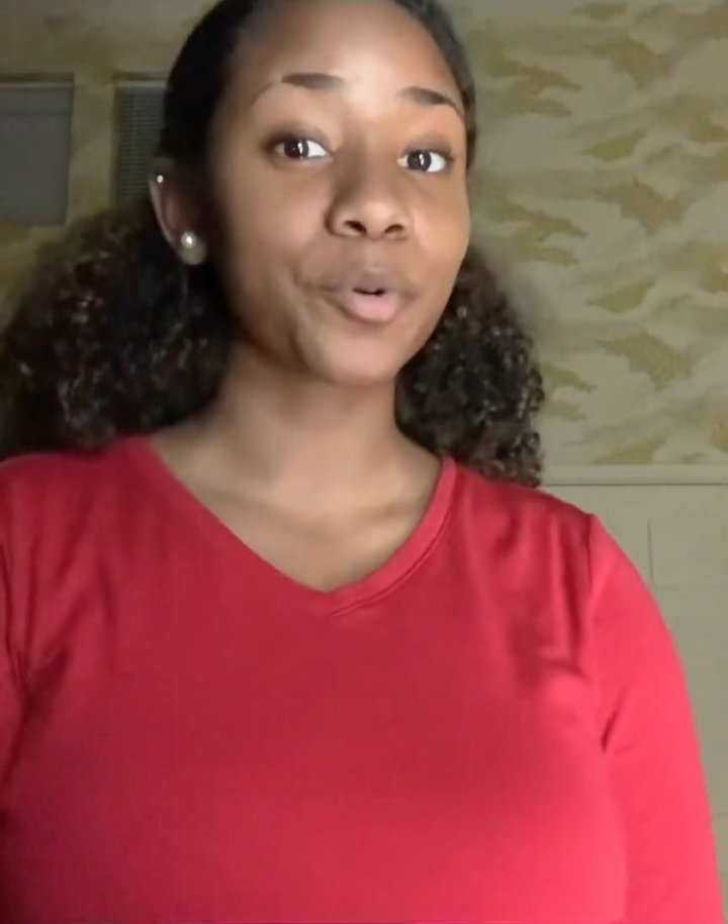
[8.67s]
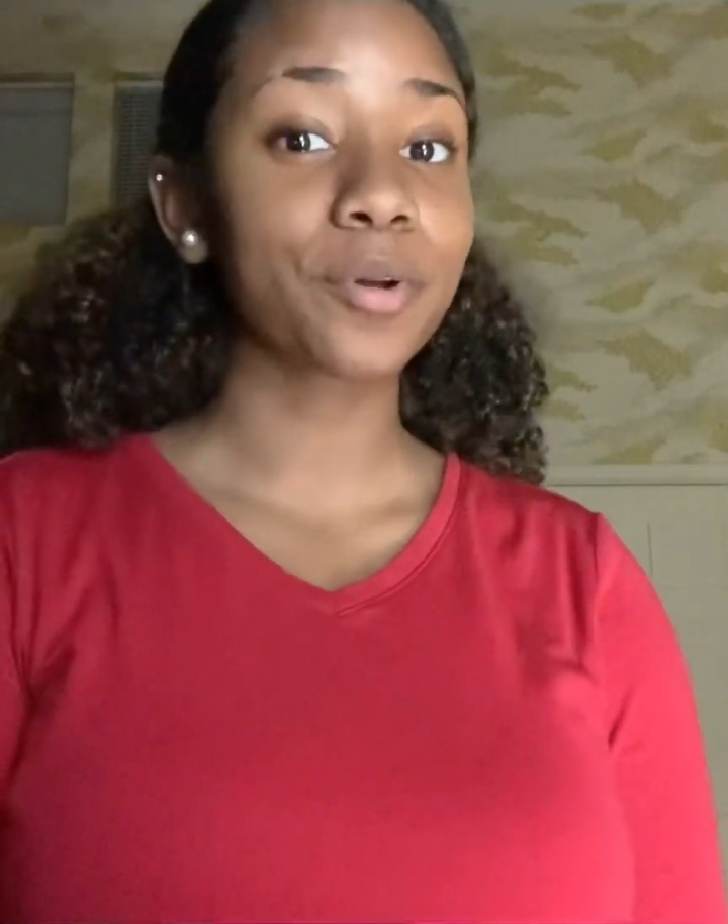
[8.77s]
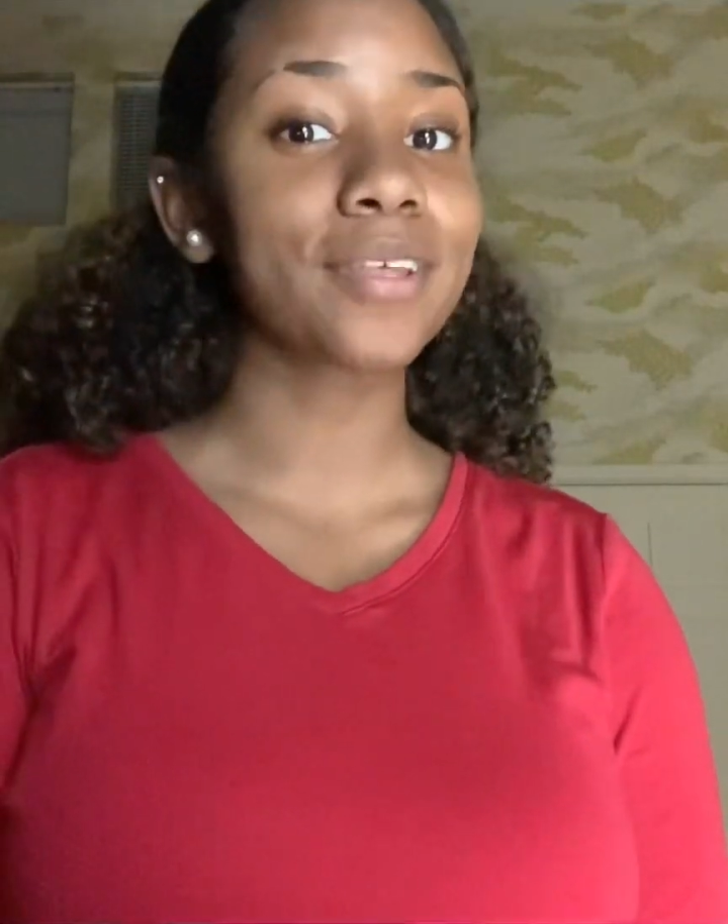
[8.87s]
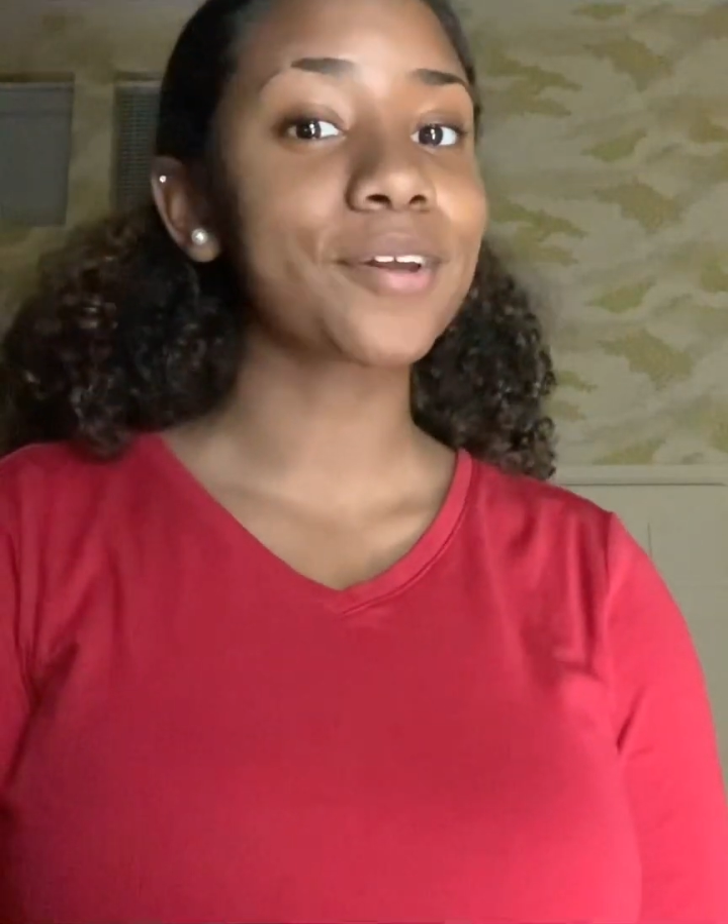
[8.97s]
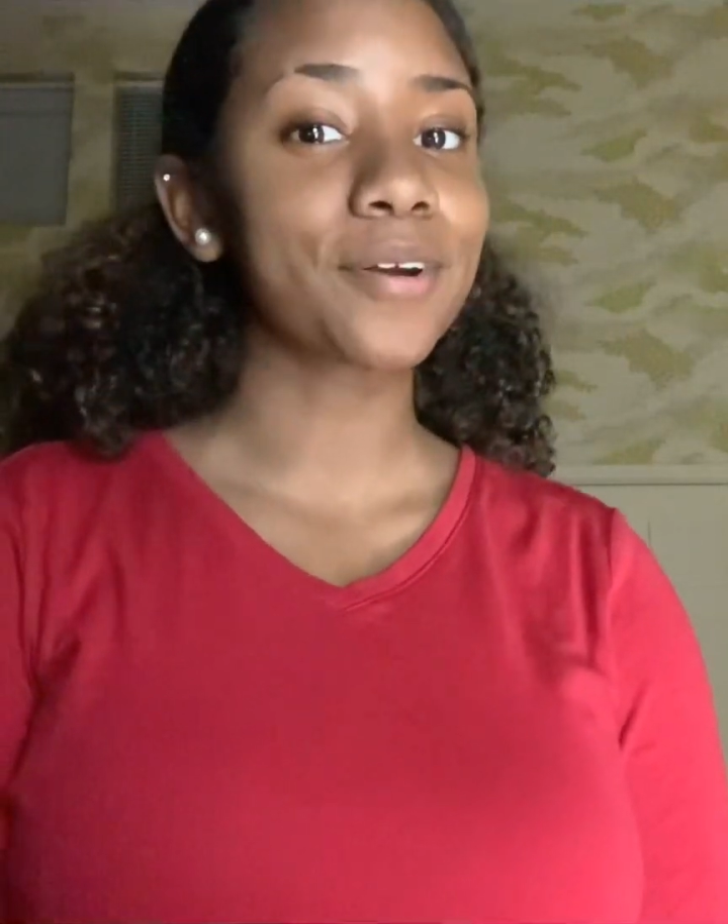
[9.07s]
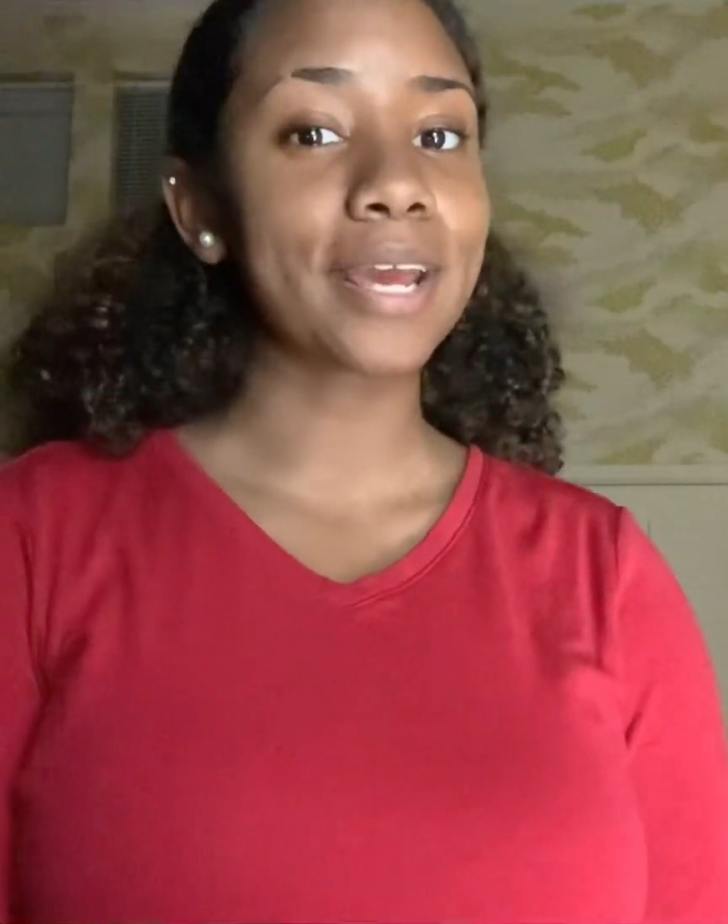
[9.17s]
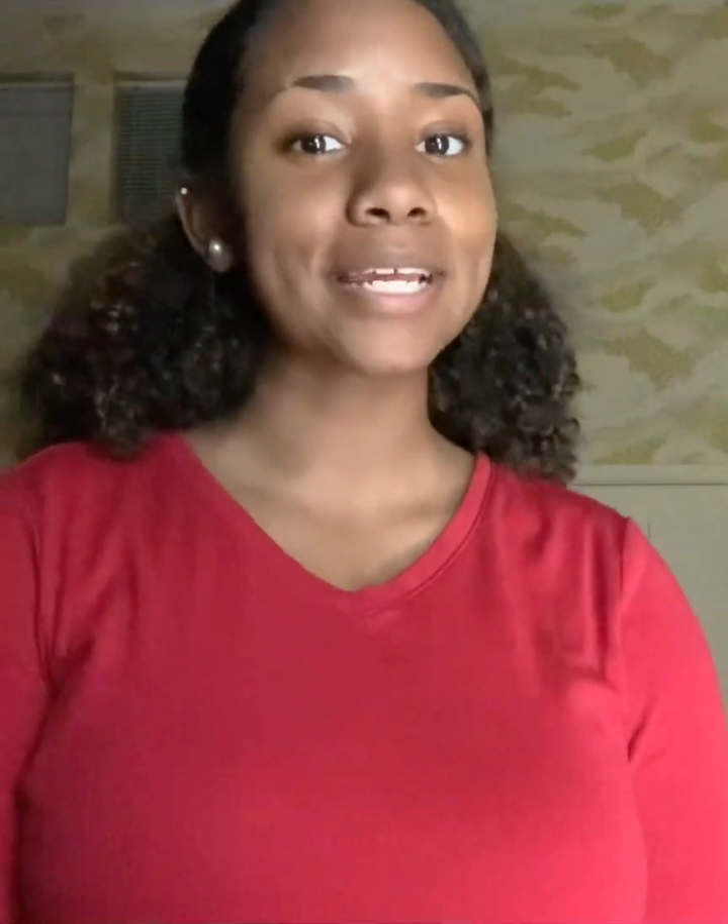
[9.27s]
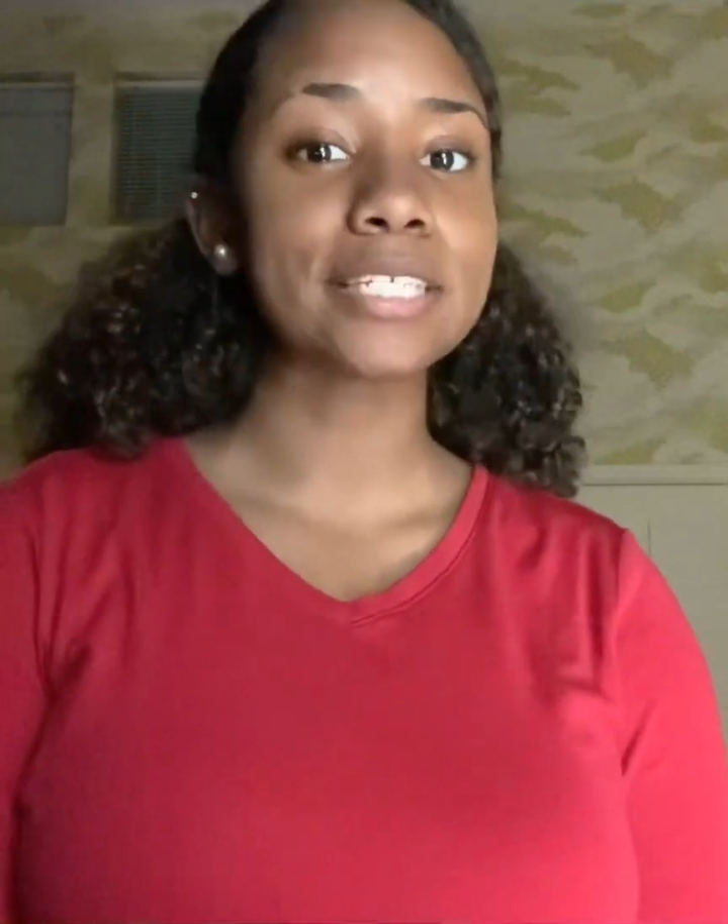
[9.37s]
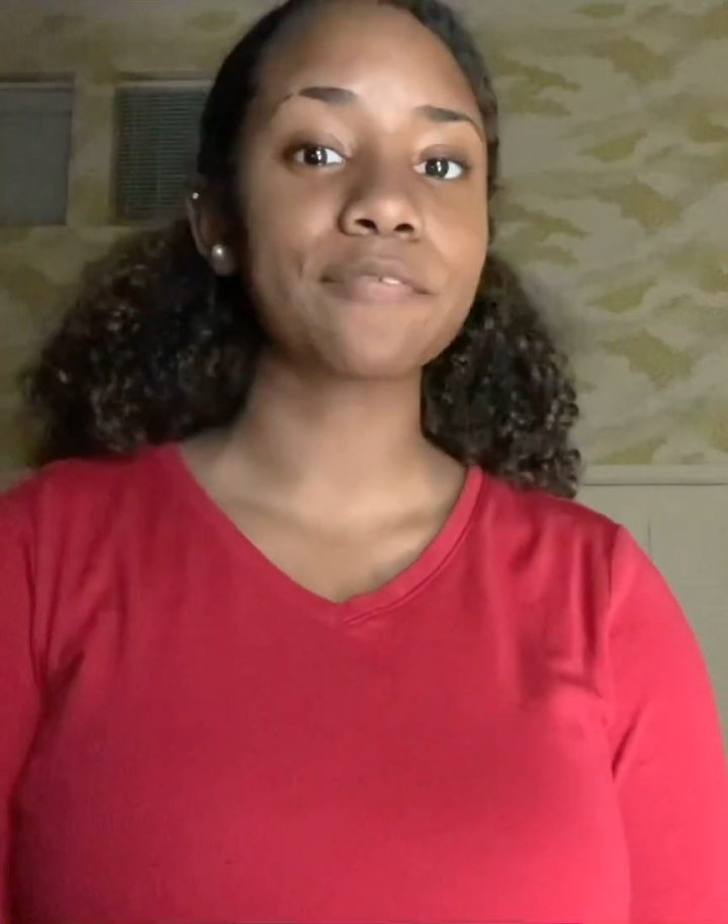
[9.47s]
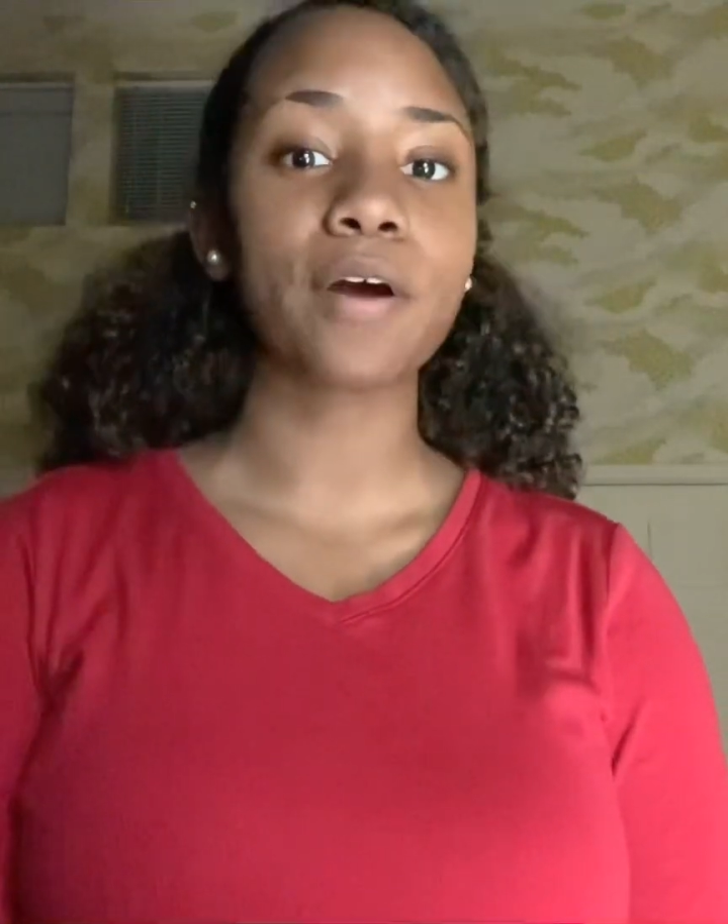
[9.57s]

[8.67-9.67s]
or the internet to